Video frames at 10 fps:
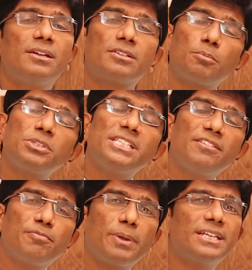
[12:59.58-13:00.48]
suppose
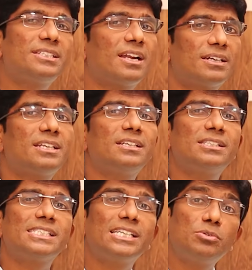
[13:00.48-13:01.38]
if patient
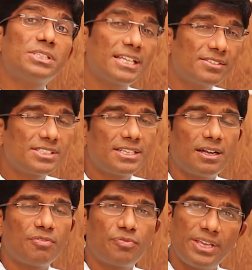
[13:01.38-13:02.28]
attenders gives history
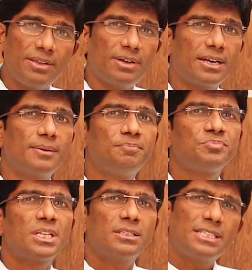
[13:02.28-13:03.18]
of fever,
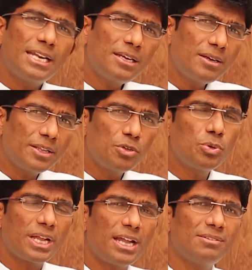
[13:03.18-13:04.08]
then you
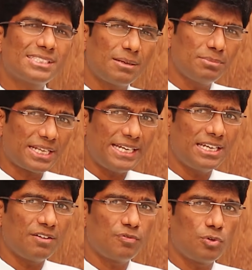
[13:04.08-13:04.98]
have some
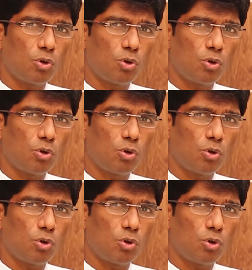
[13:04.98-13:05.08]
kind of